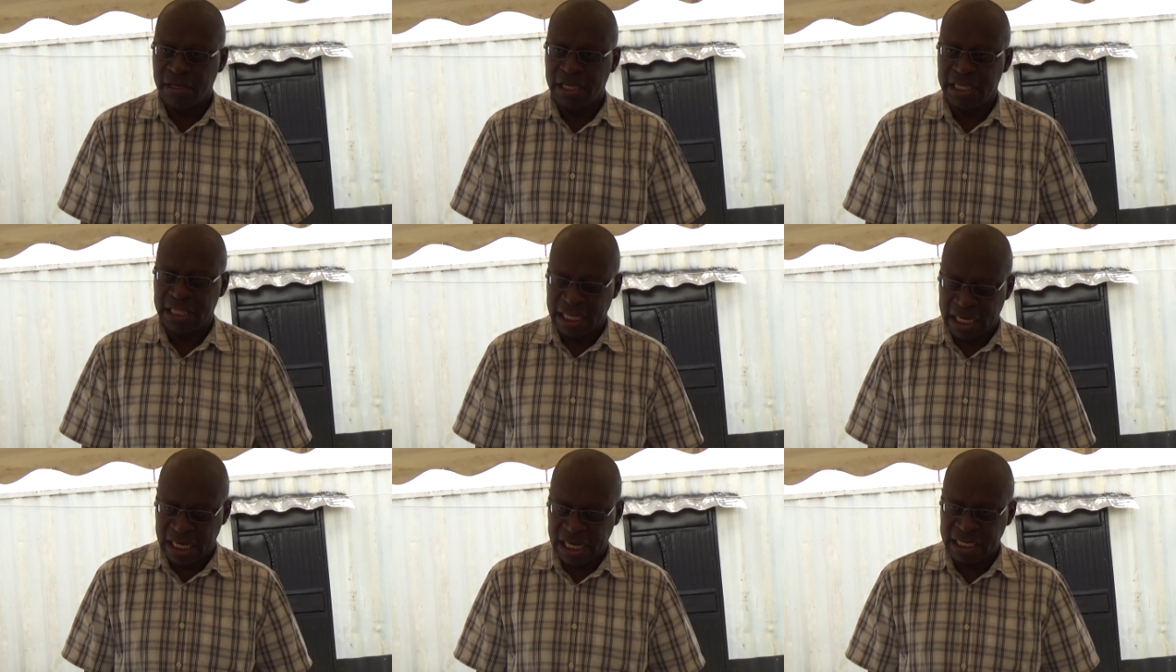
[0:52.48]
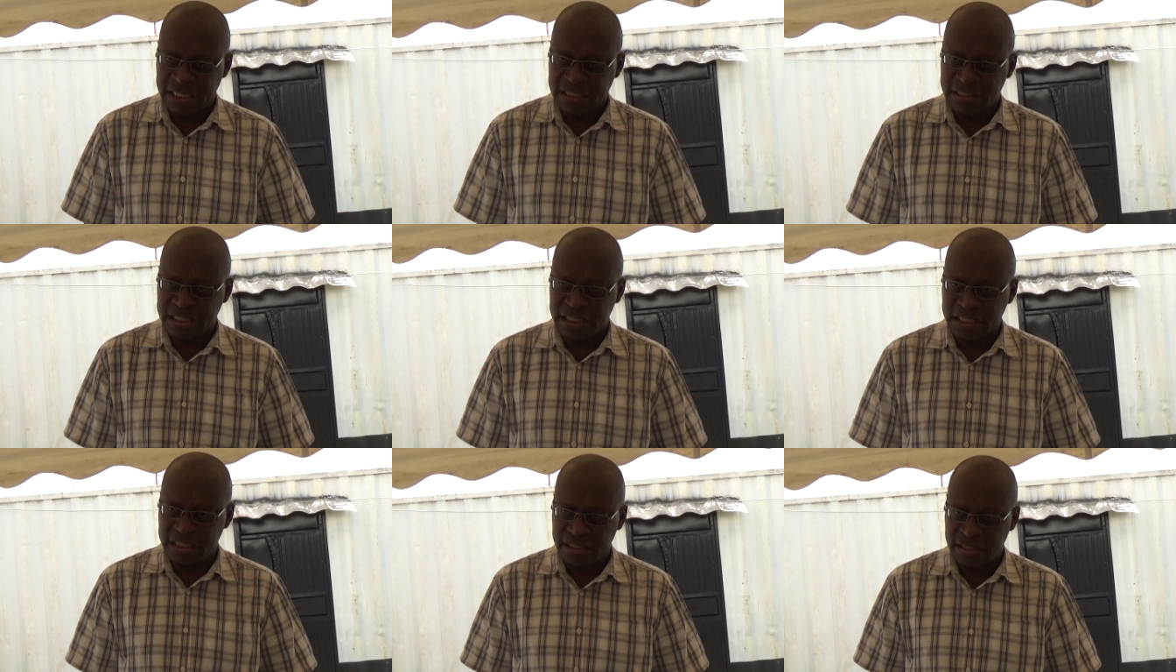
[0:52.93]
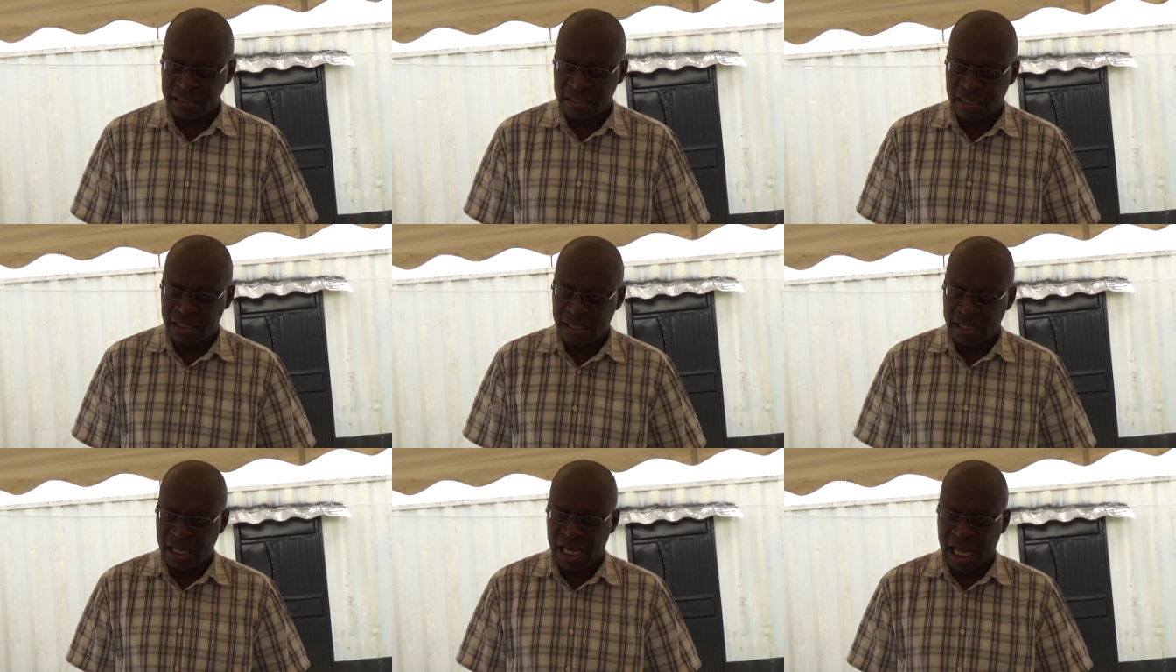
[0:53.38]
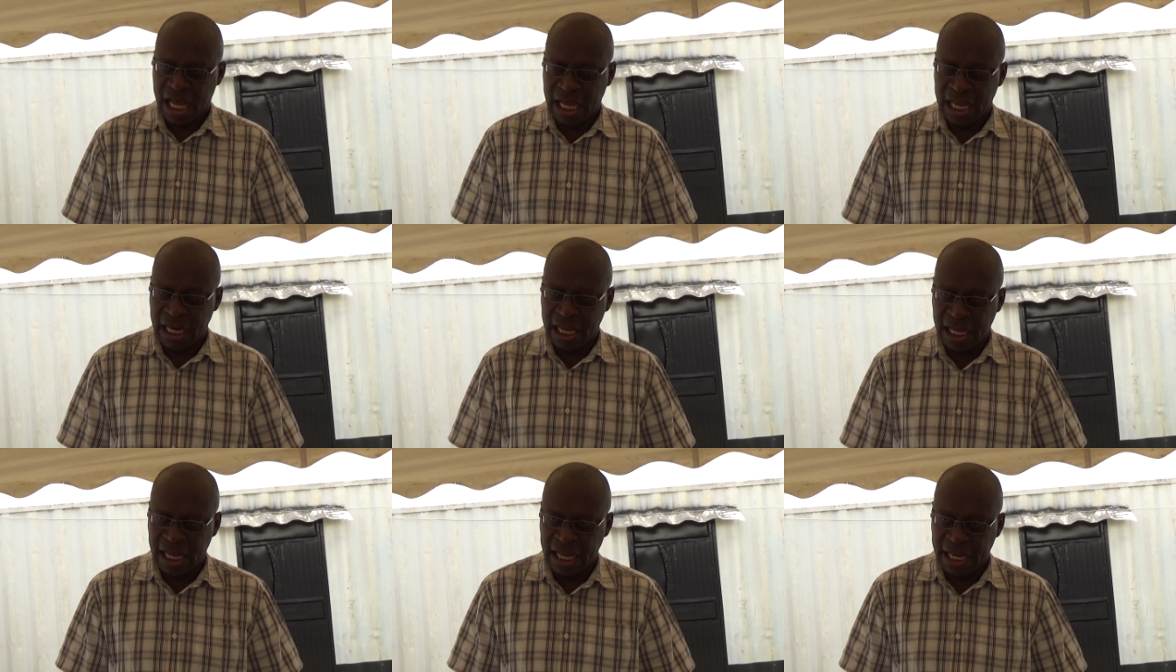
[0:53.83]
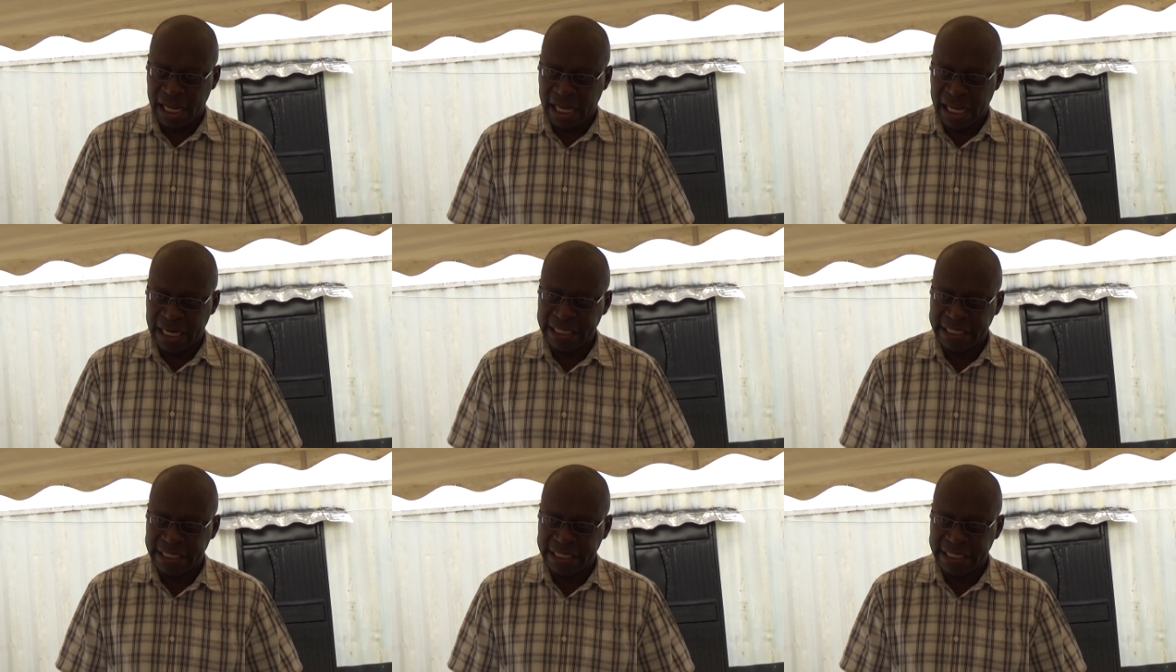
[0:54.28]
in the country uh, are